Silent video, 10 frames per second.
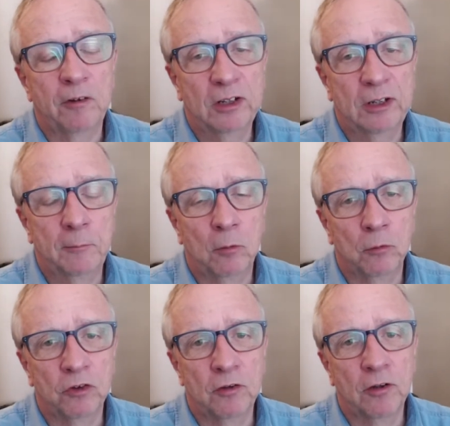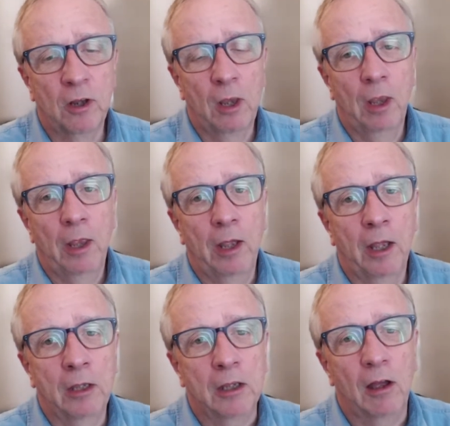important.
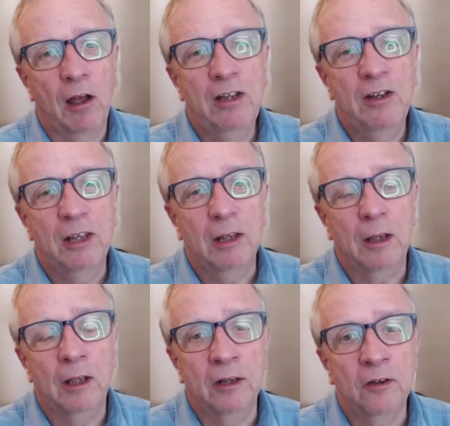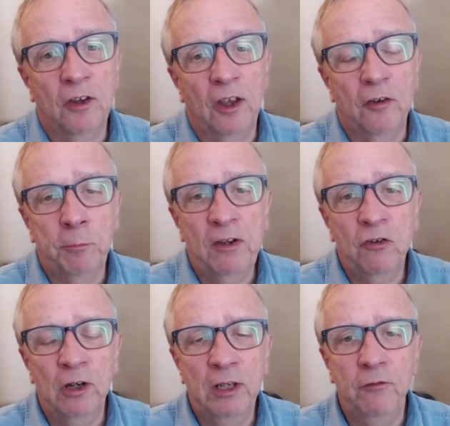And
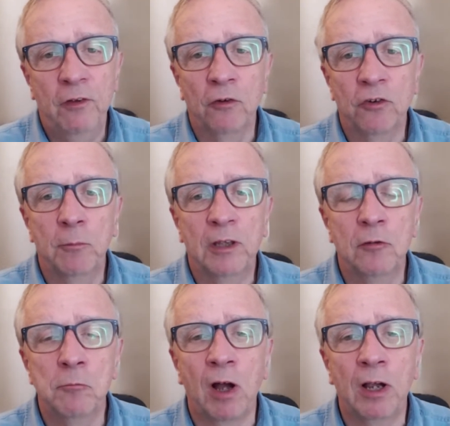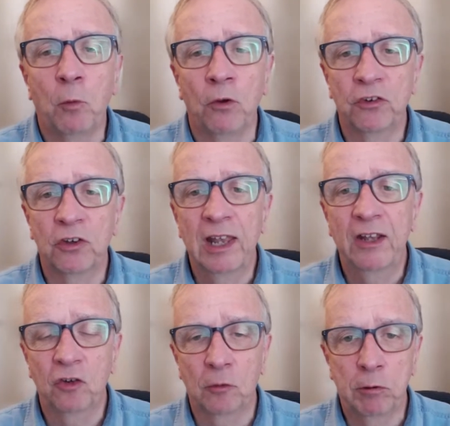especially if ultimately you might want to
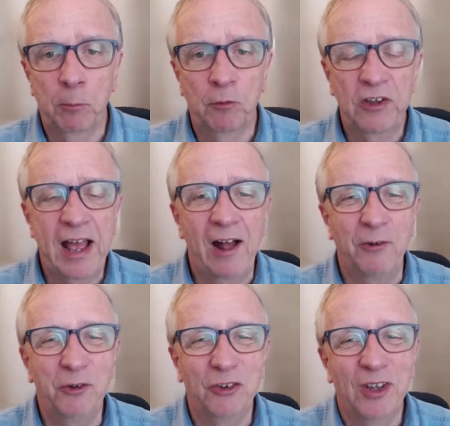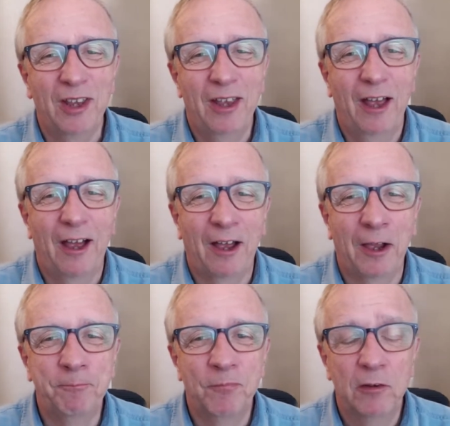let your property out,
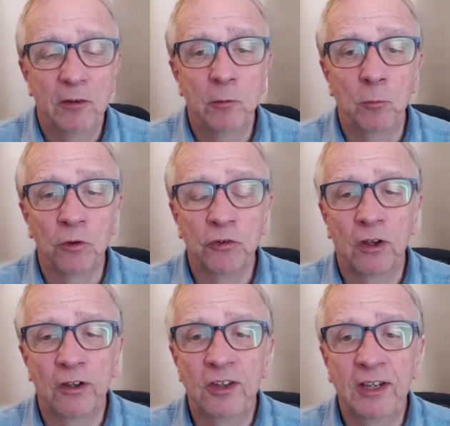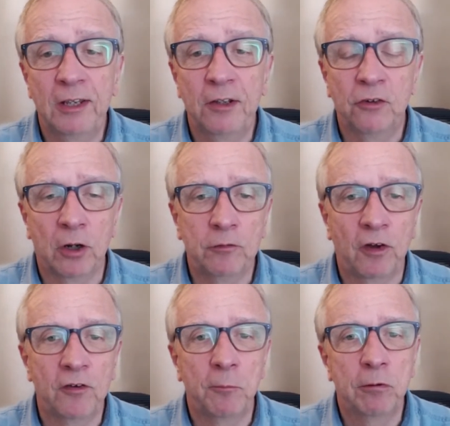you want to ideally try and
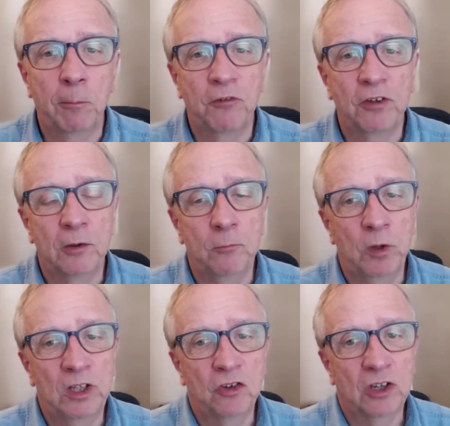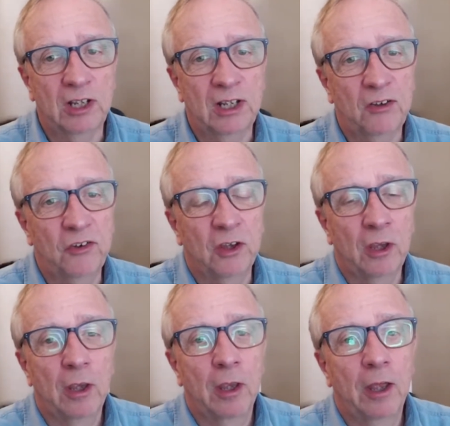find a property which is
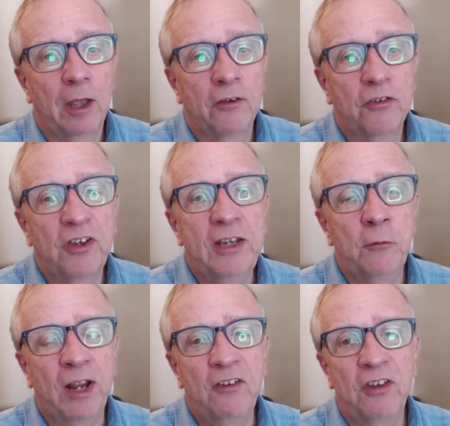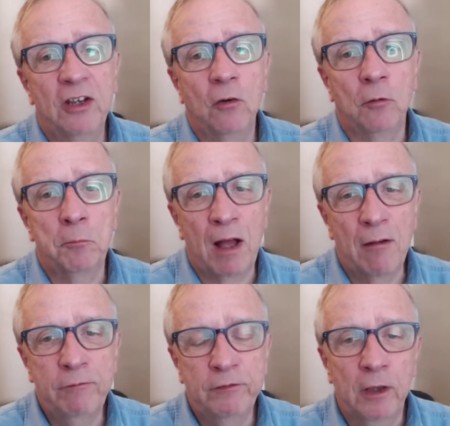a C rating or
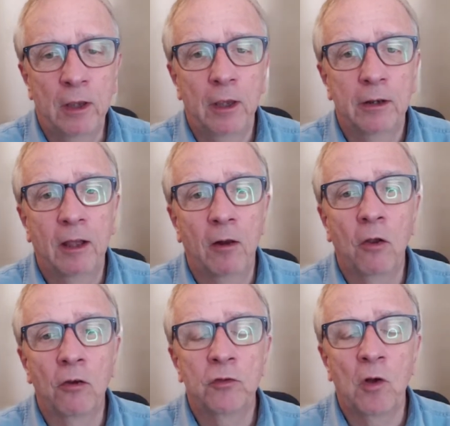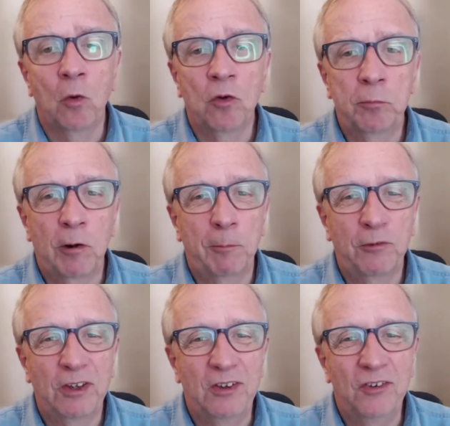above. Now, a lot of older
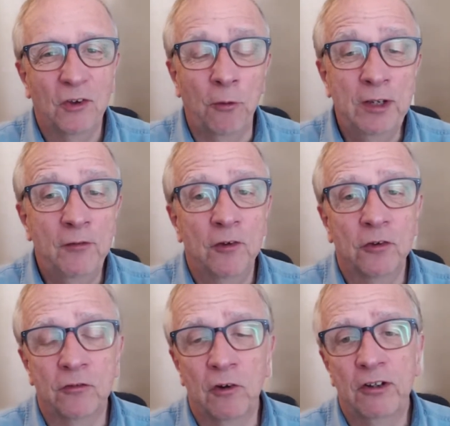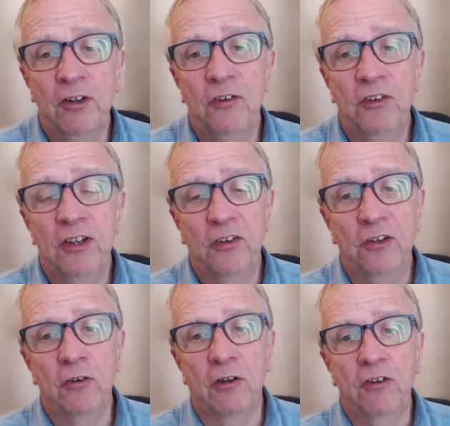properties, or even sort of
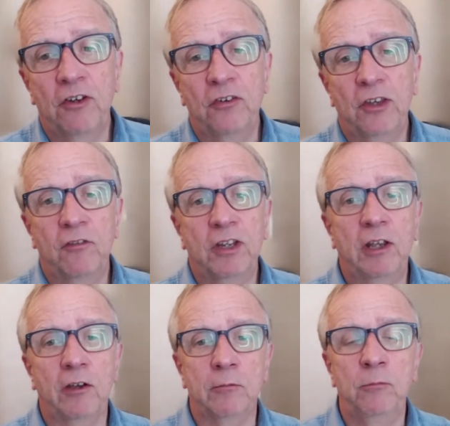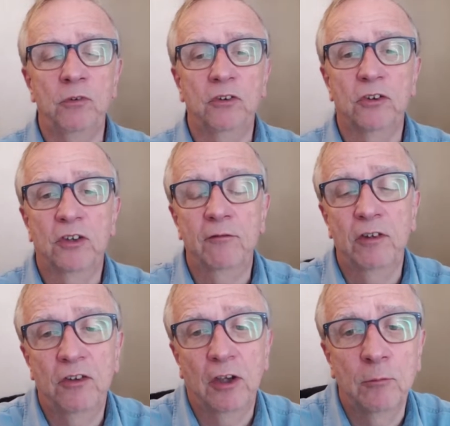1960s, 1970 homes,
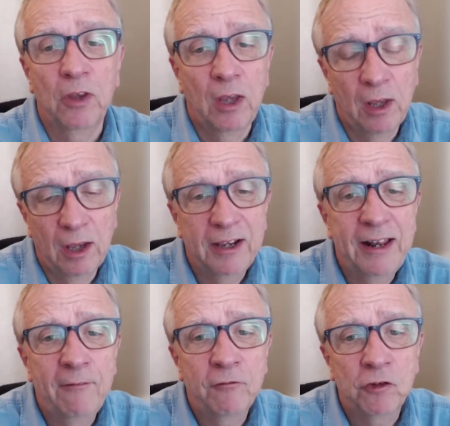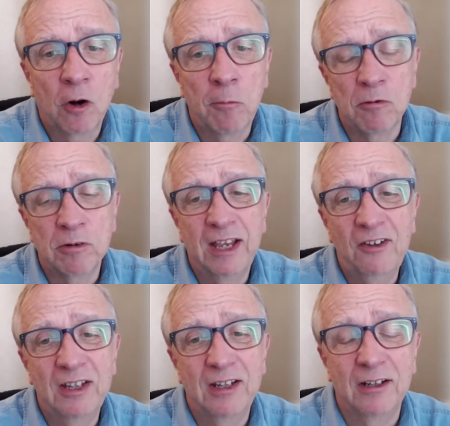70s homes, can have trouble
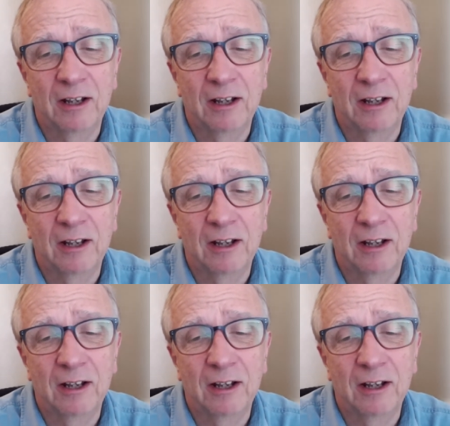getting